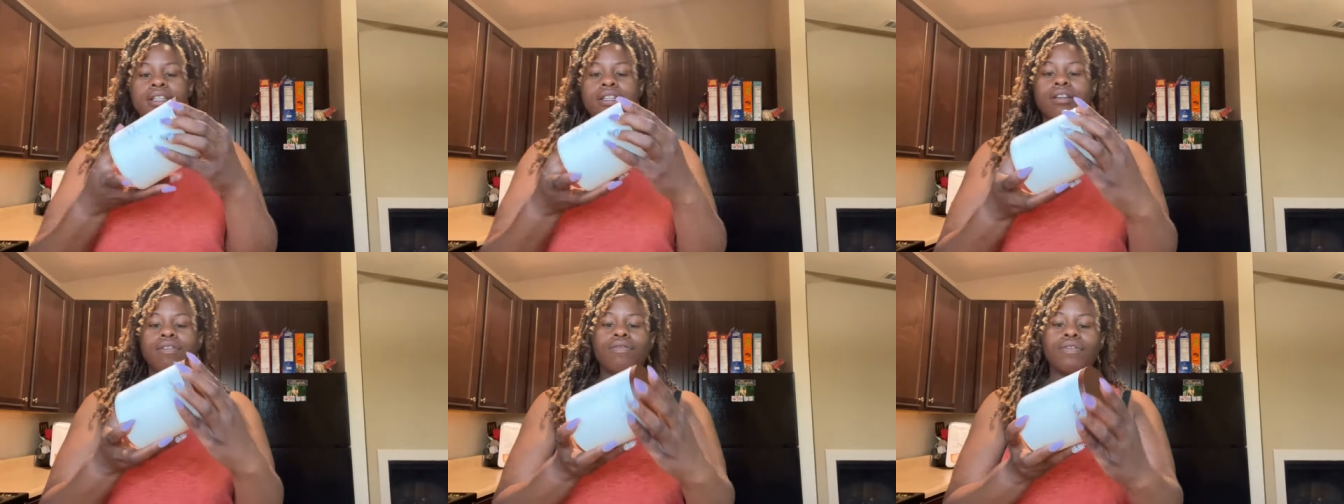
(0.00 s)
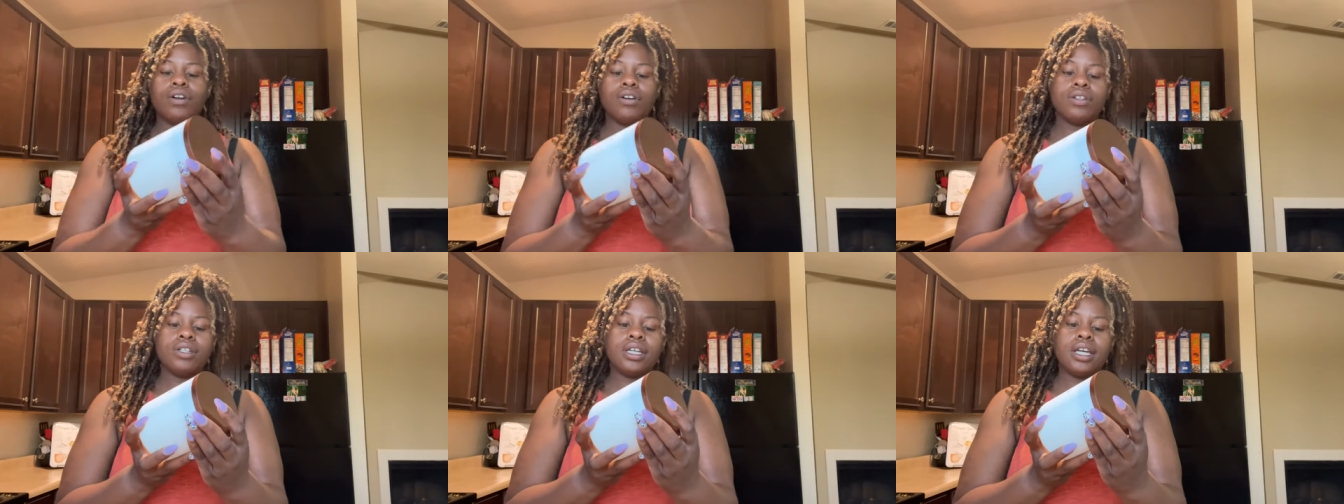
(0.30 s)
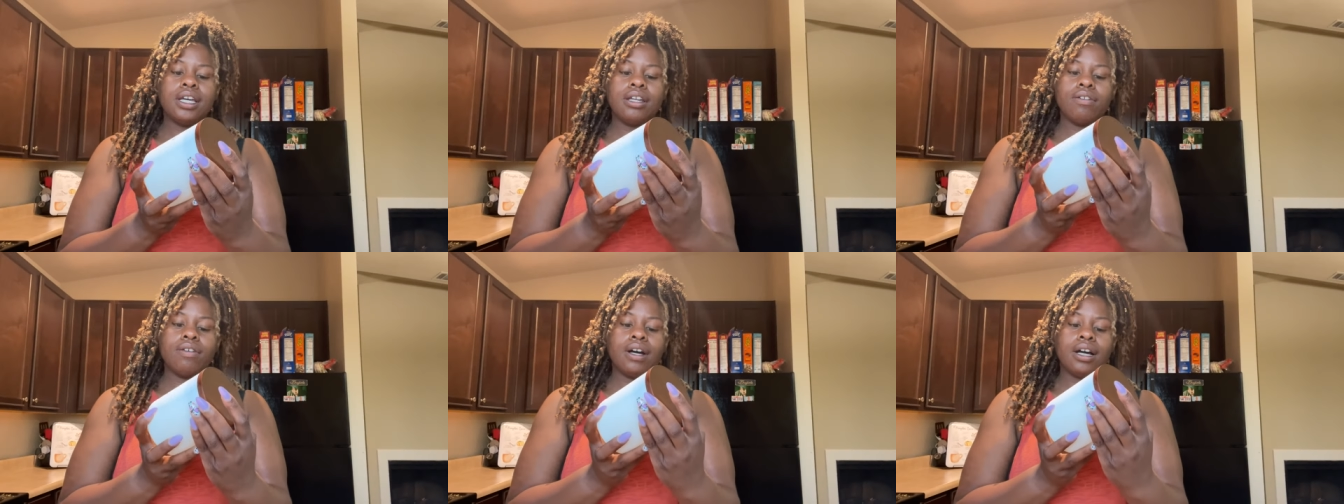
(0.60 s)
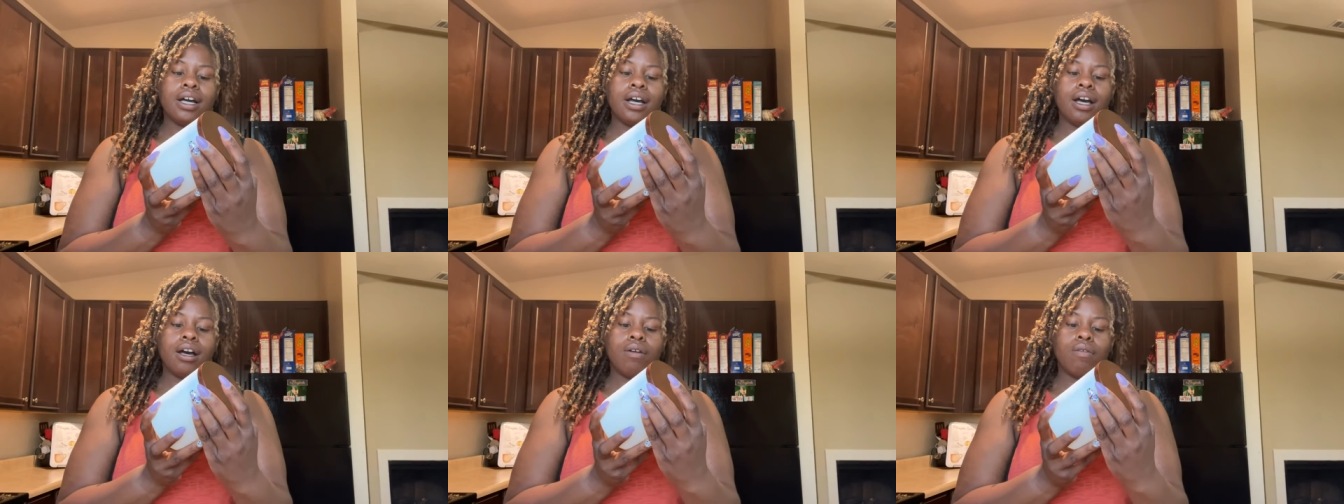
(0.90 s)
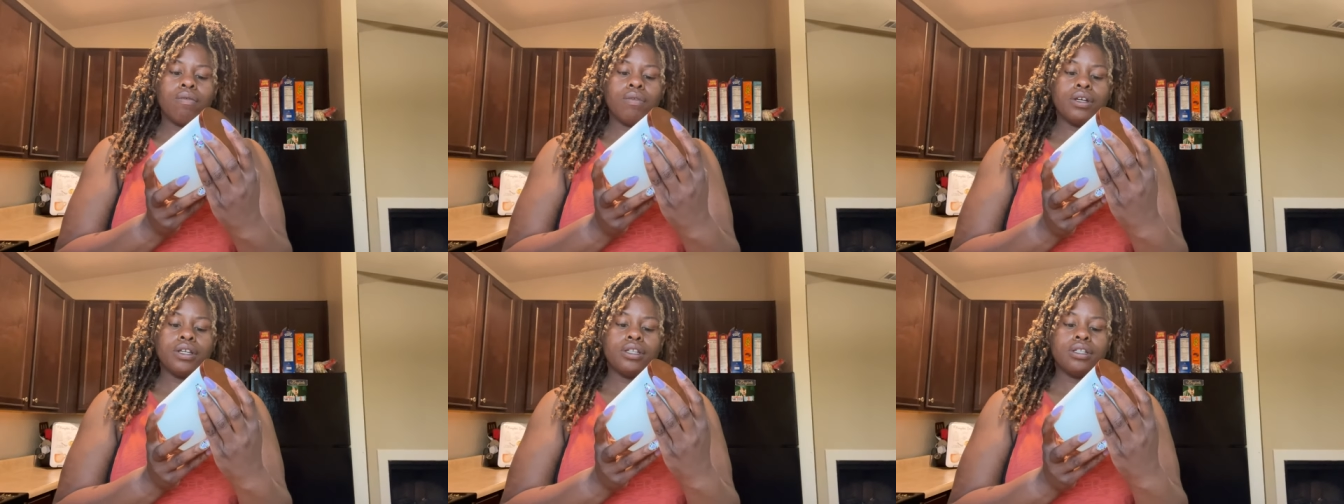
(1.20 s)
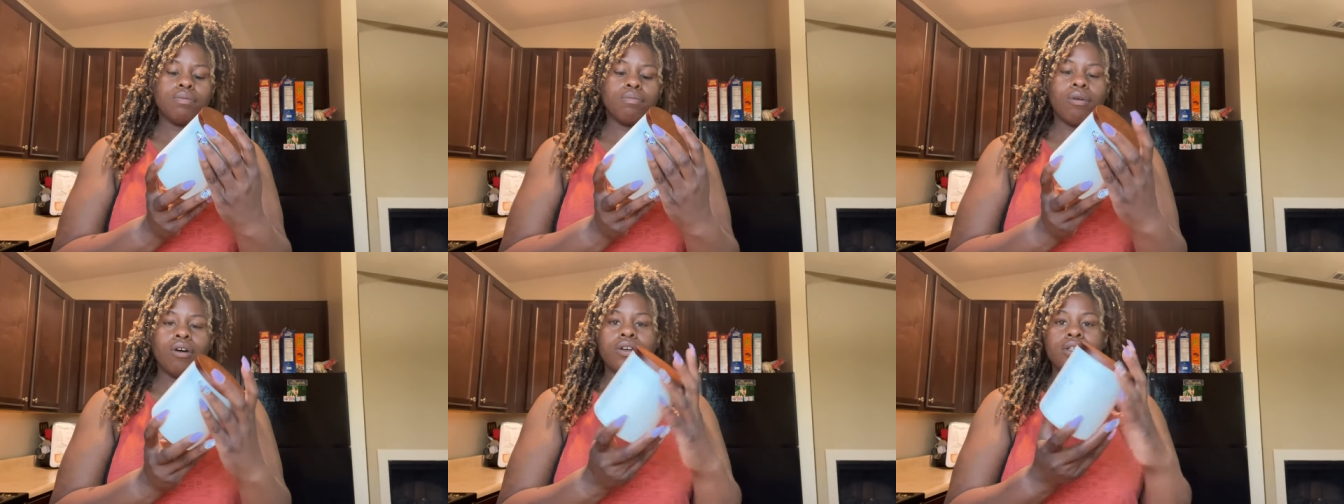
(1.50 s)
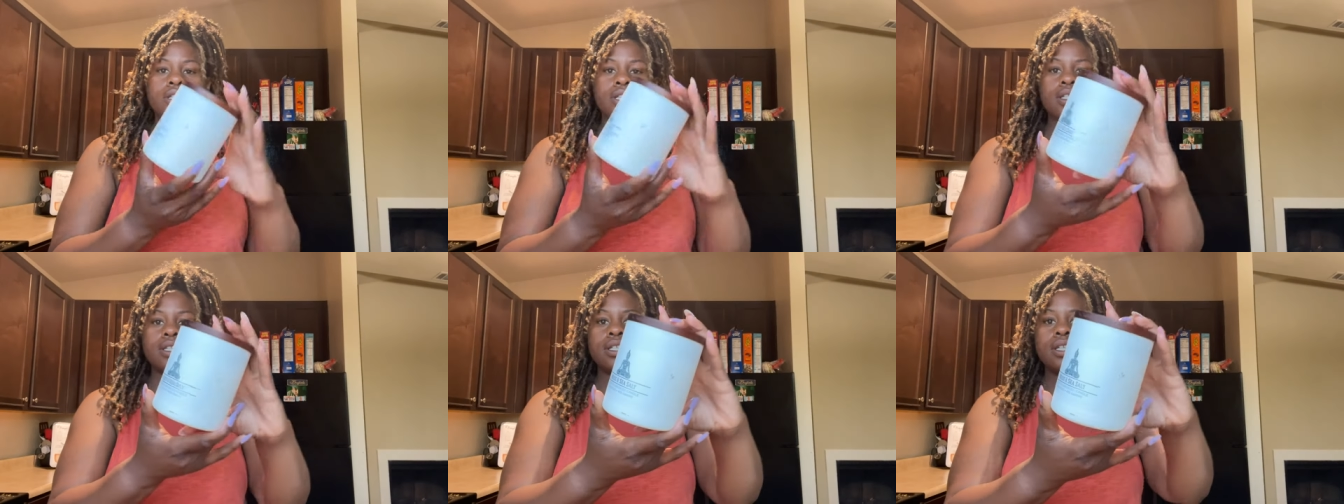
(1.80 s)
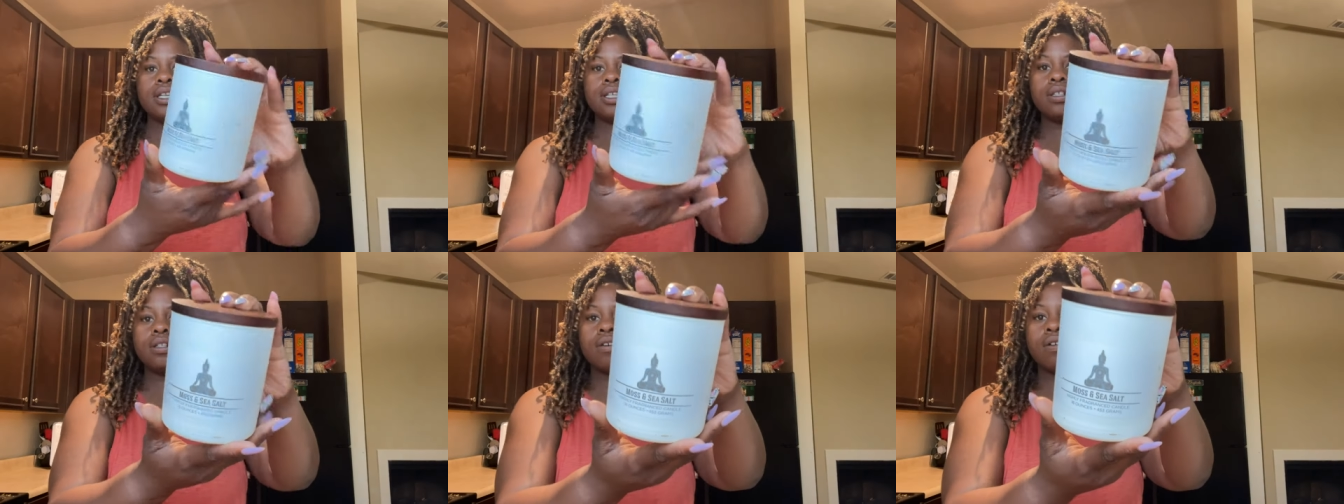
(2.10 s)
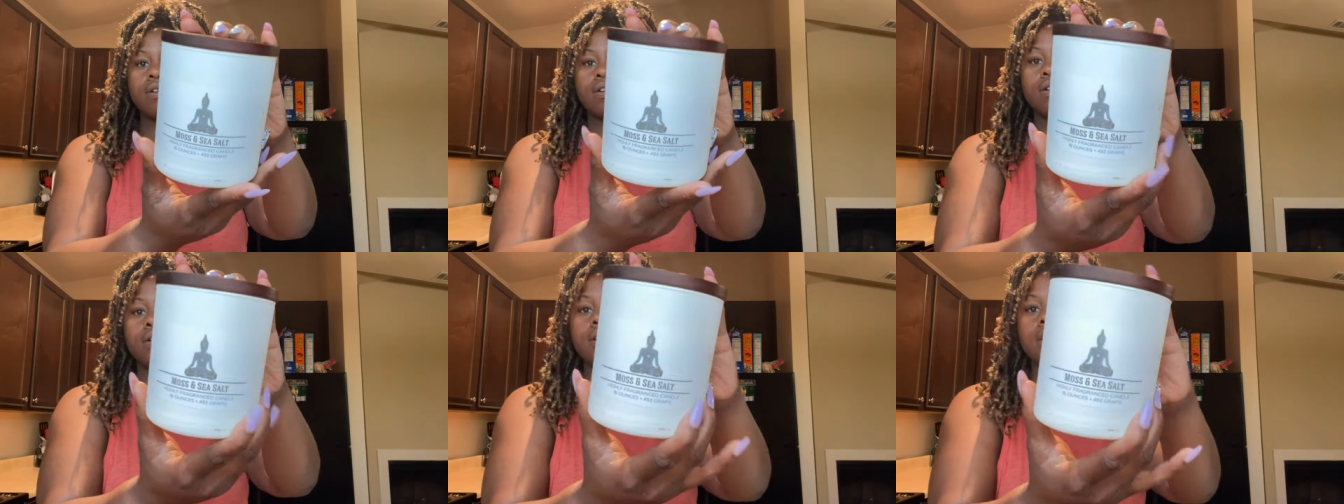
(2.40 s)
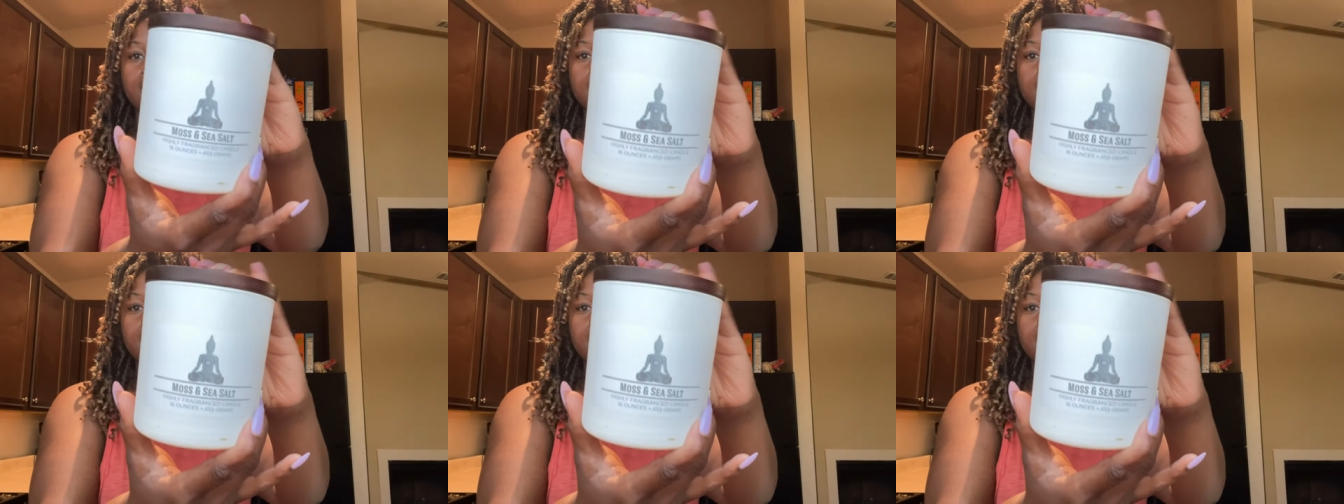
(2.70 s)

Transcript: The first candle I got was Moss and Sea Salt.